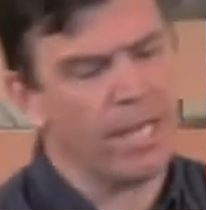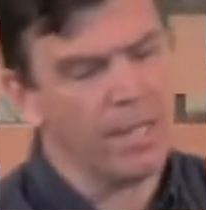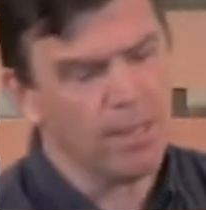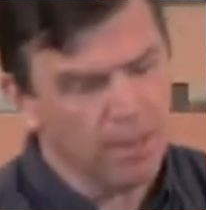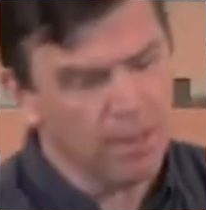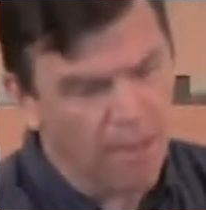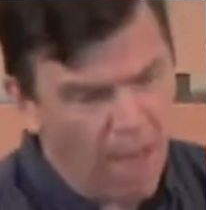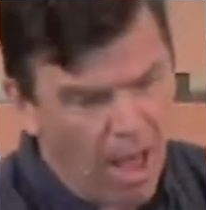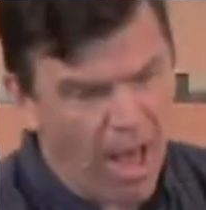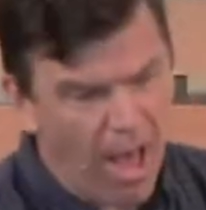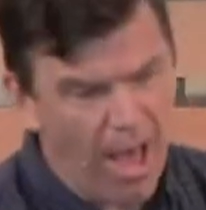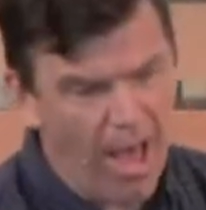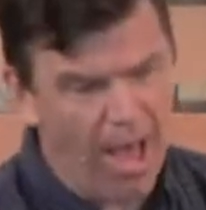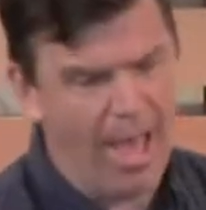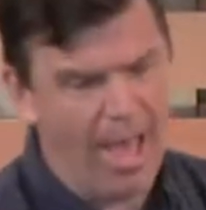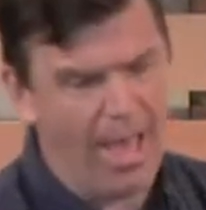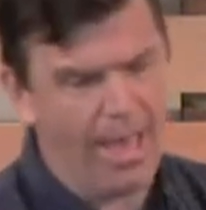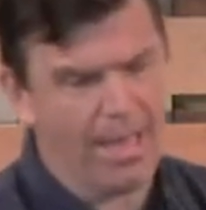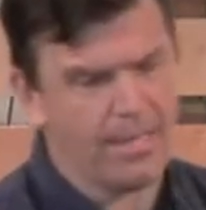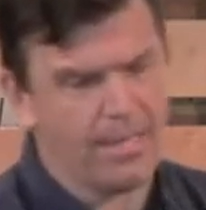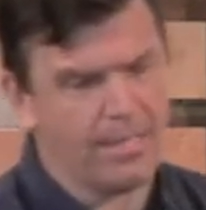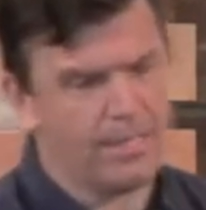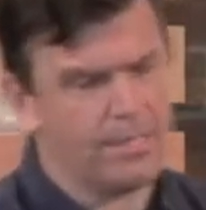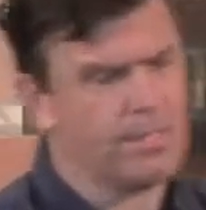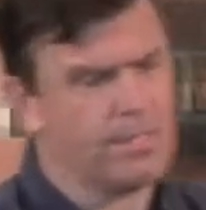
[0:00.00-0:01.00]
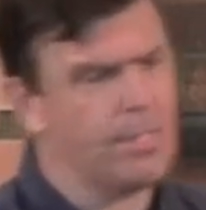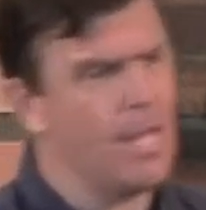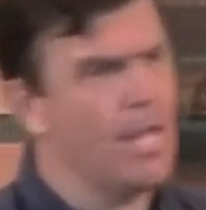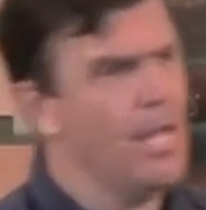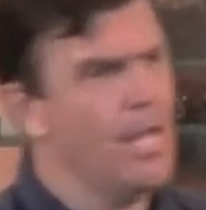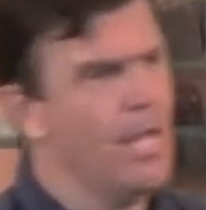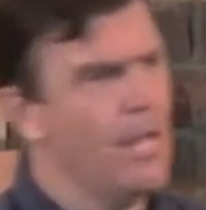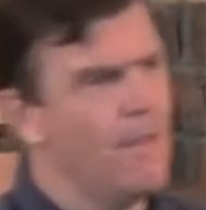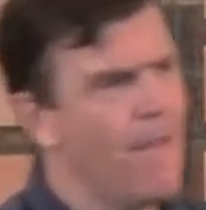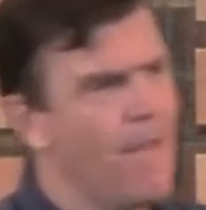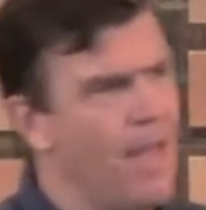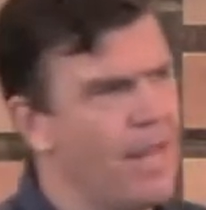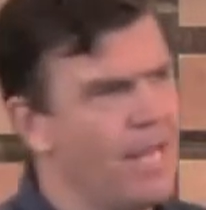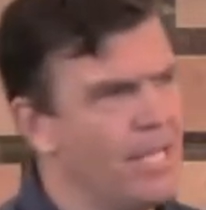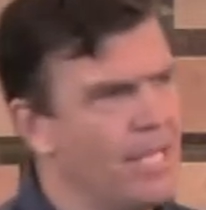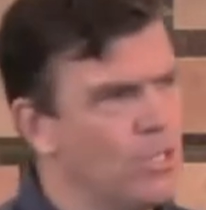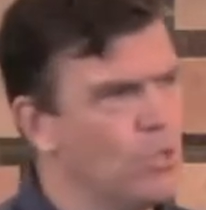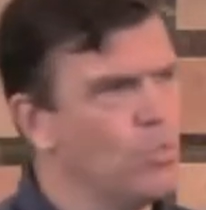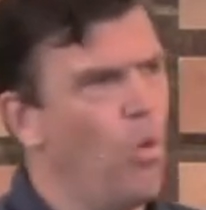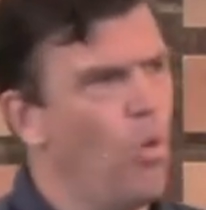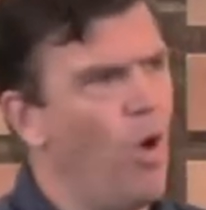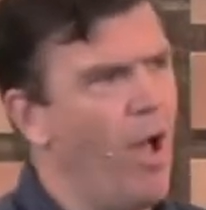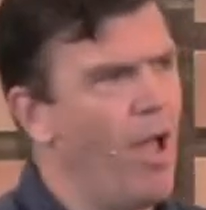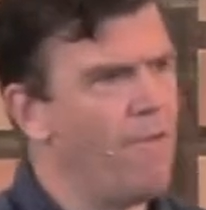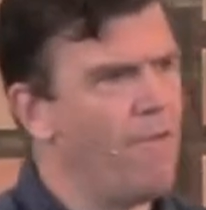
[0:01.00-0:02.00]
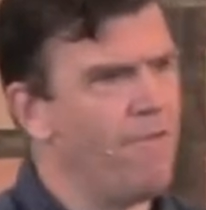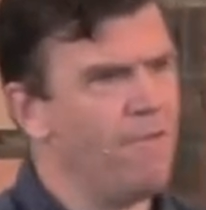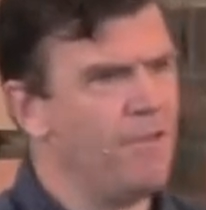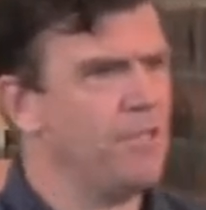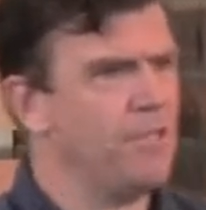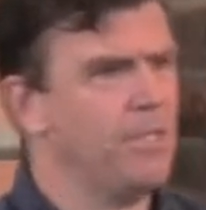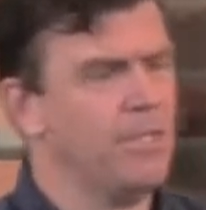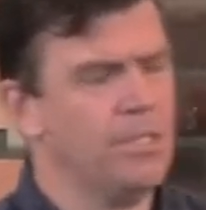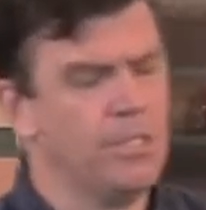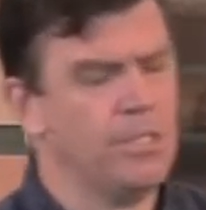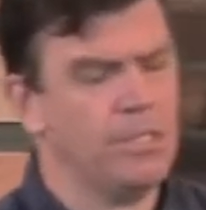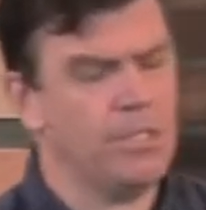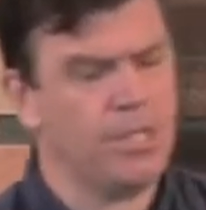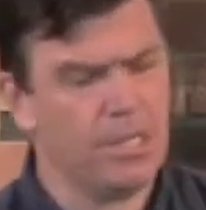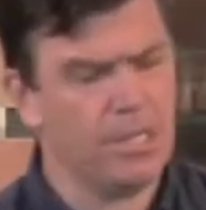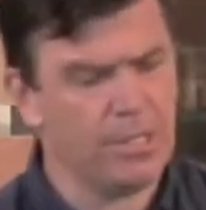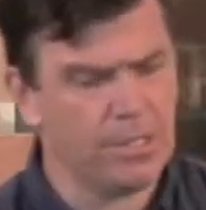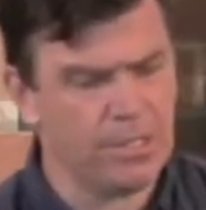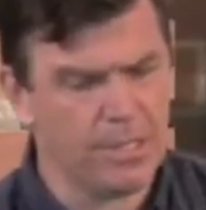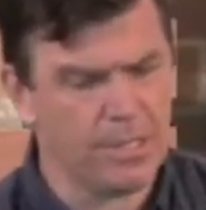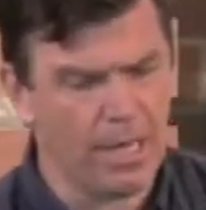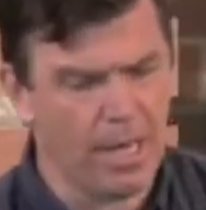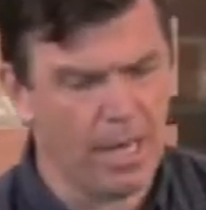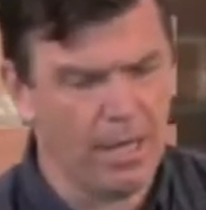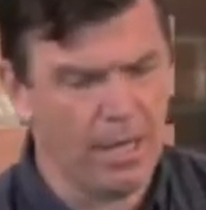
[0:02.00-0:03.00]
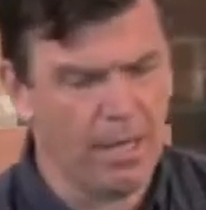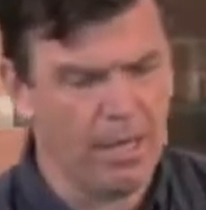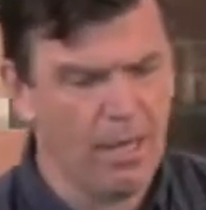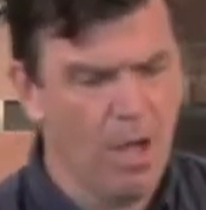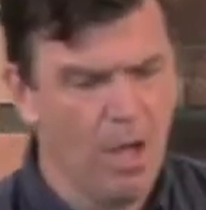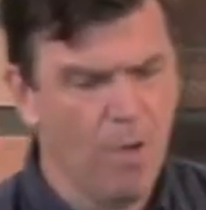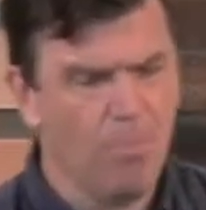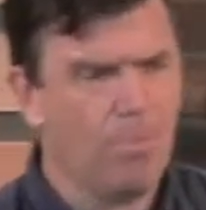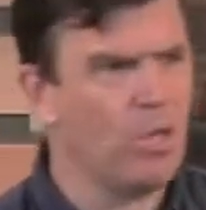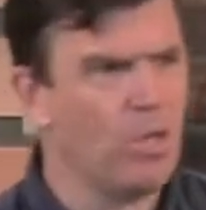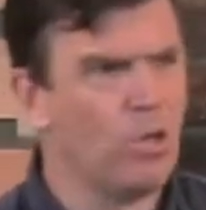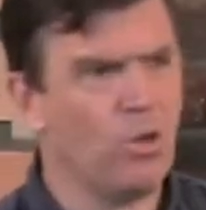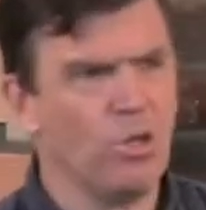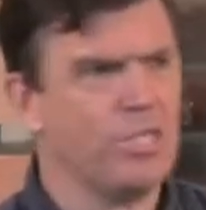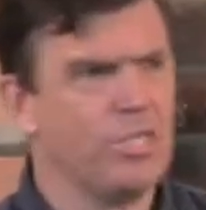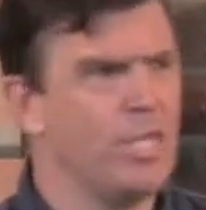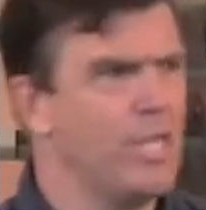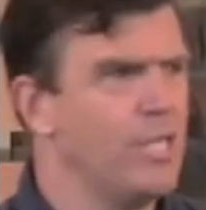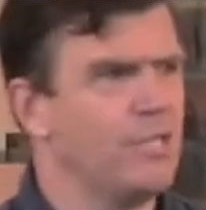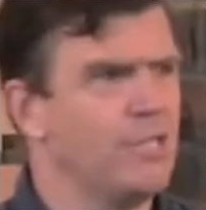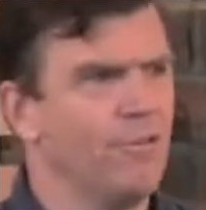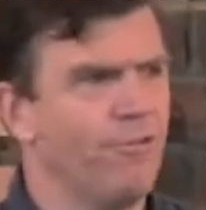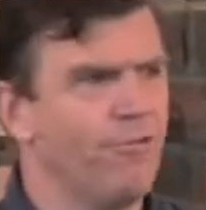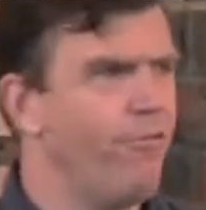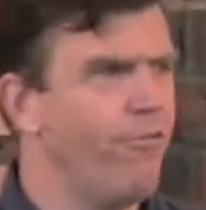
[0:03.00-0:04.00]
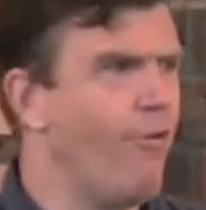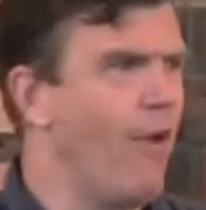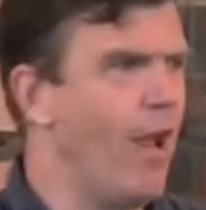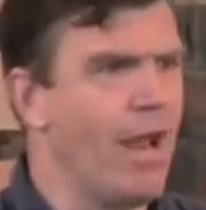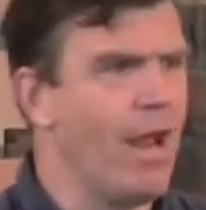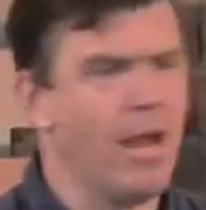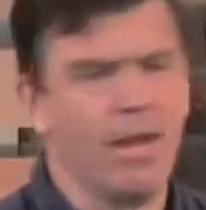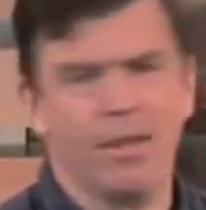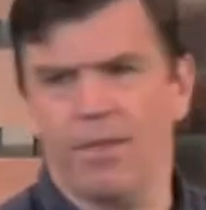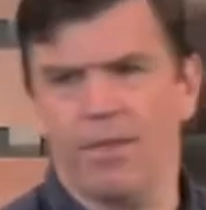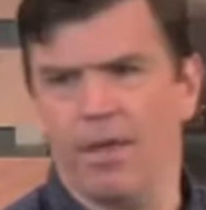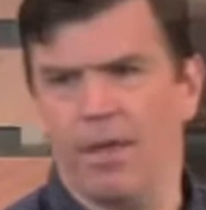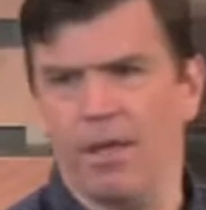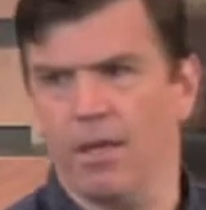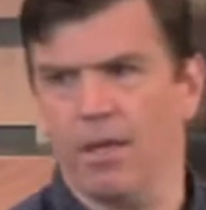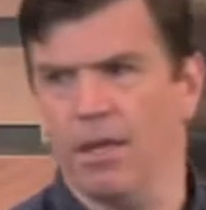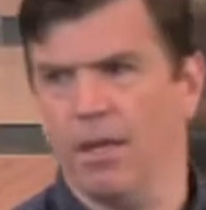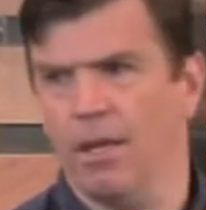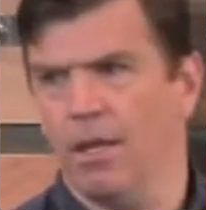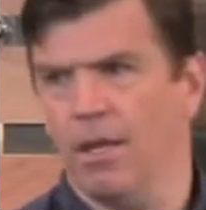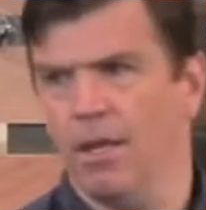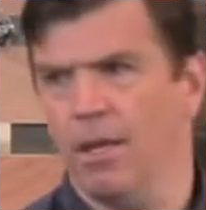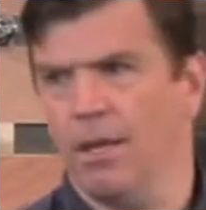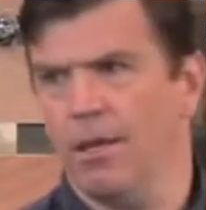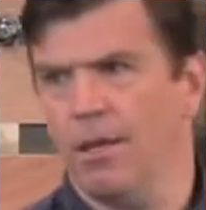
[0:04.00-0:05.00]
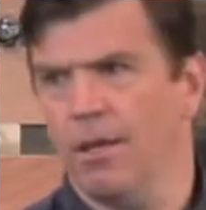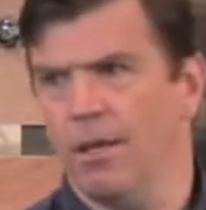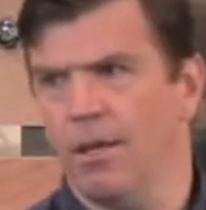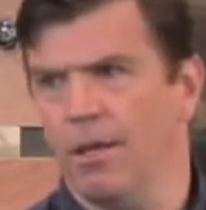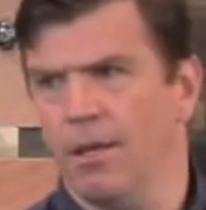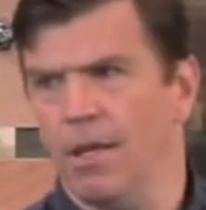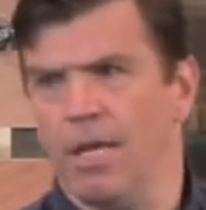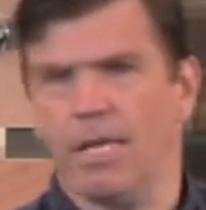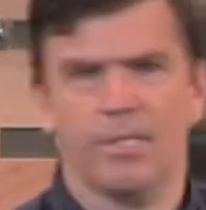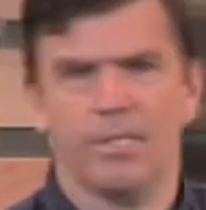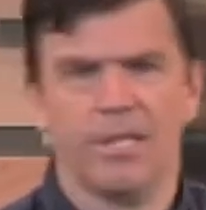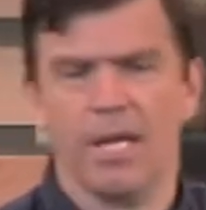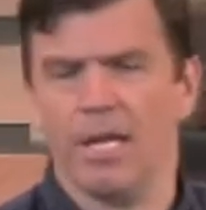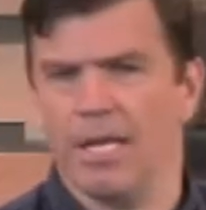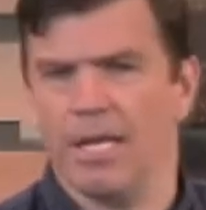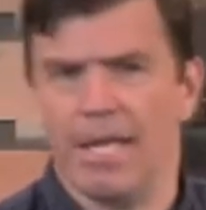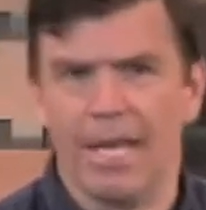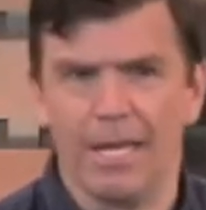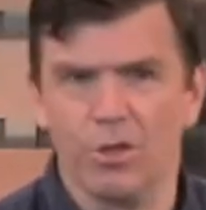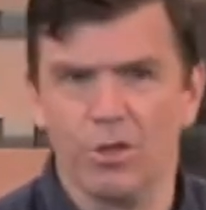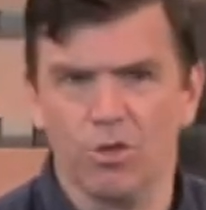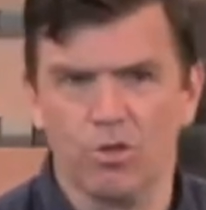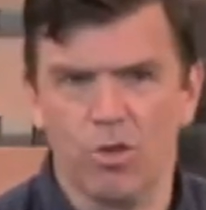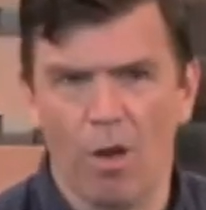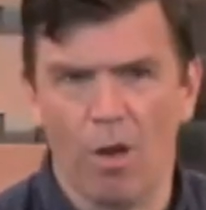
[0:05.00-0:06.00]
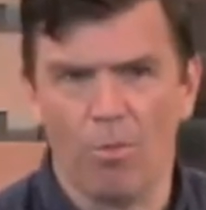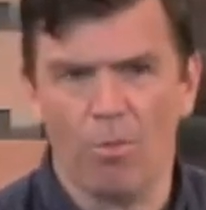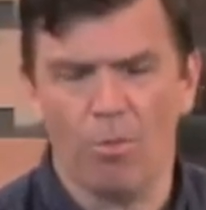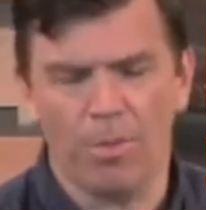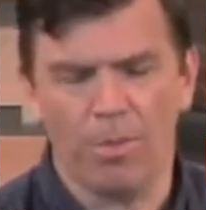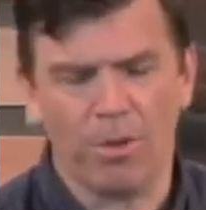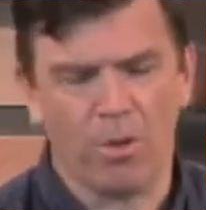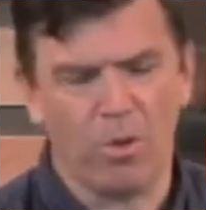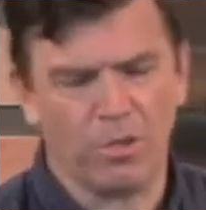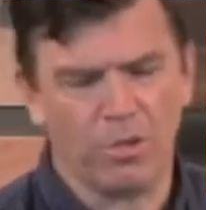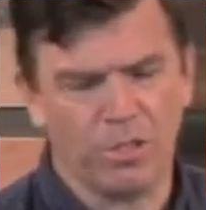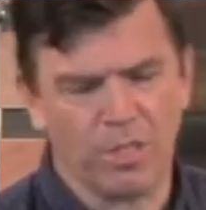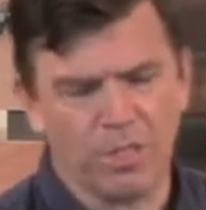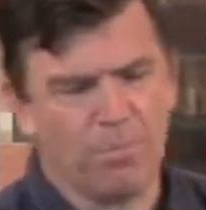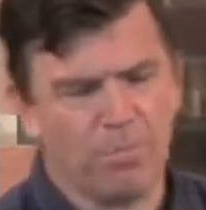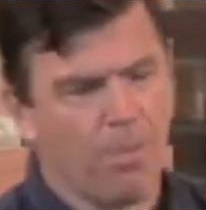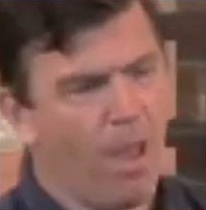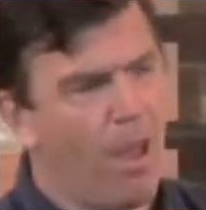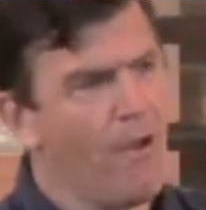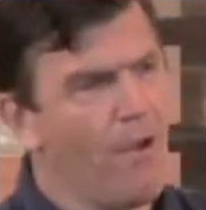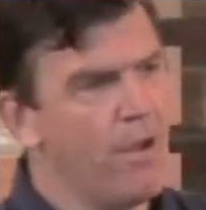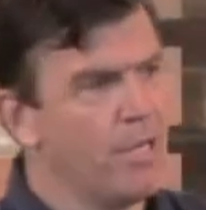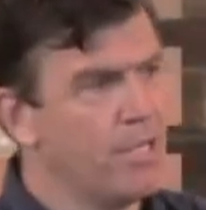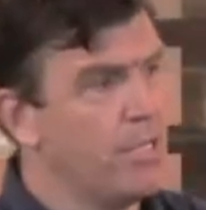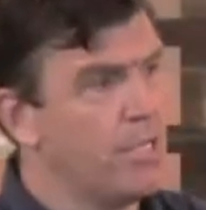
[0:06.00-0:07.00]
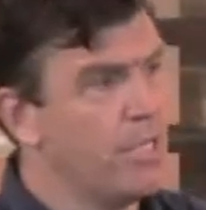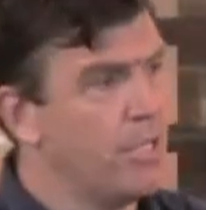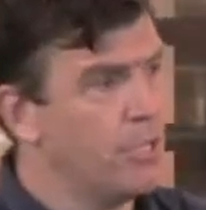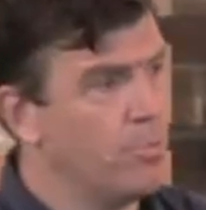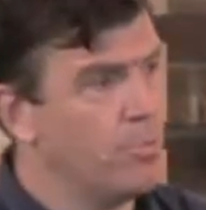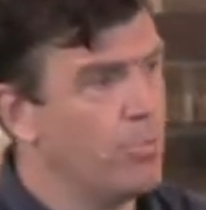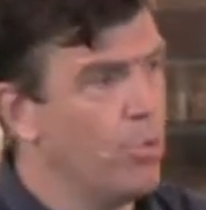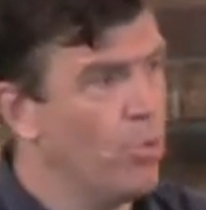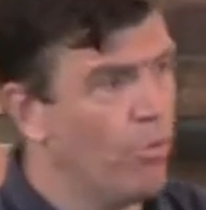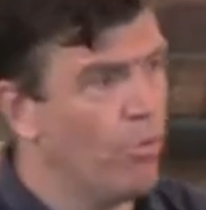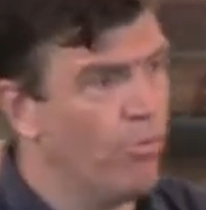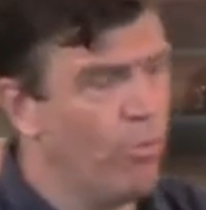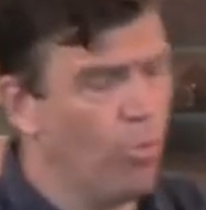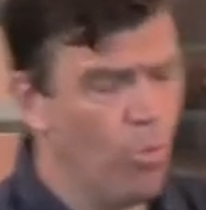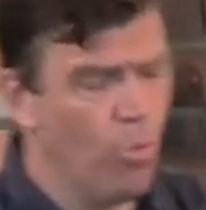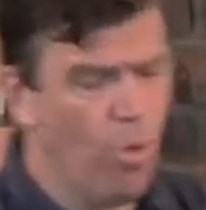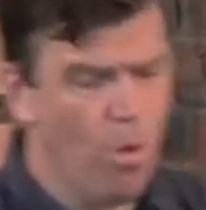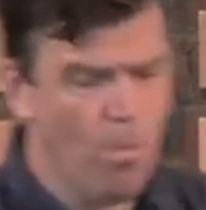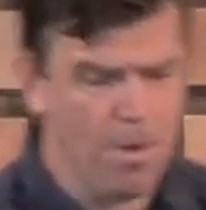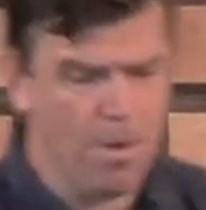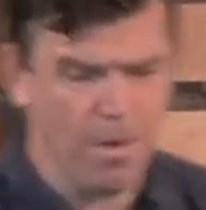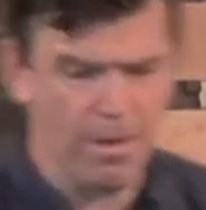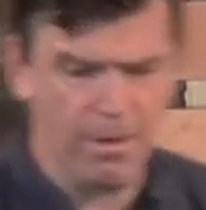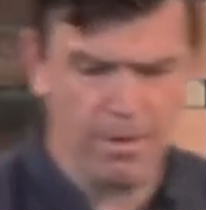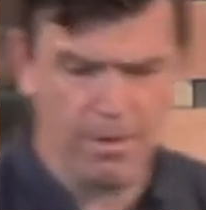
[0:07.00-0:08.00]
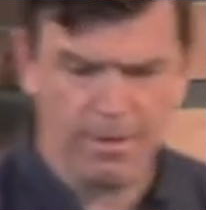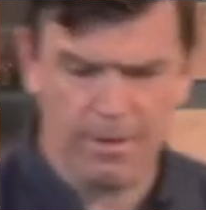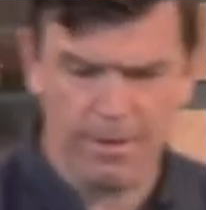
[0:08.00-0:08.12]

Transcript: lies that his wife is his sister because he's afraid that he's going to get in trouble because he's married to this beautiful woman.